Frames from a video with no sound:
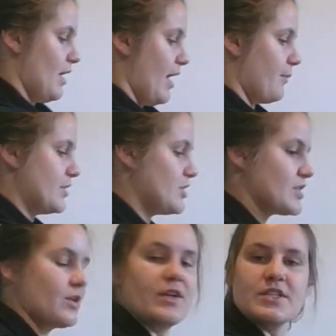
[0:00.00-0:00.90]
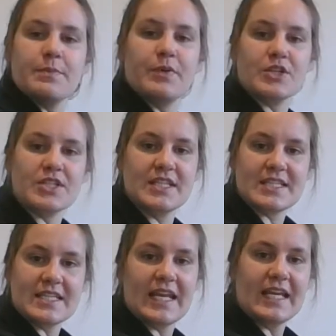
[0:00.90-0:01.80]
And we're just going to push
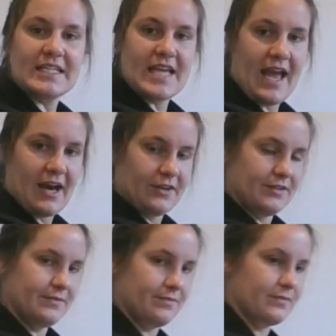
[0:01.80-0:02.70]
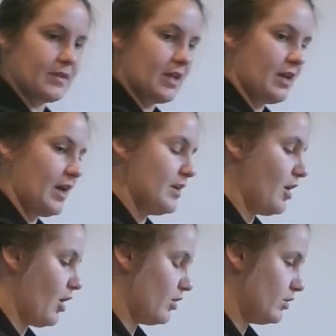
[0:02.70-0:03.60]
this knee down and
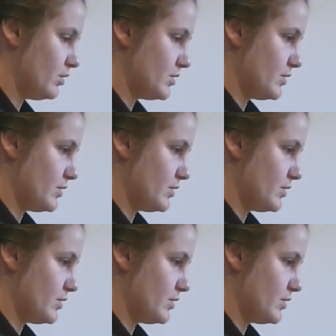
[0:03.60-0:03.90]
hold.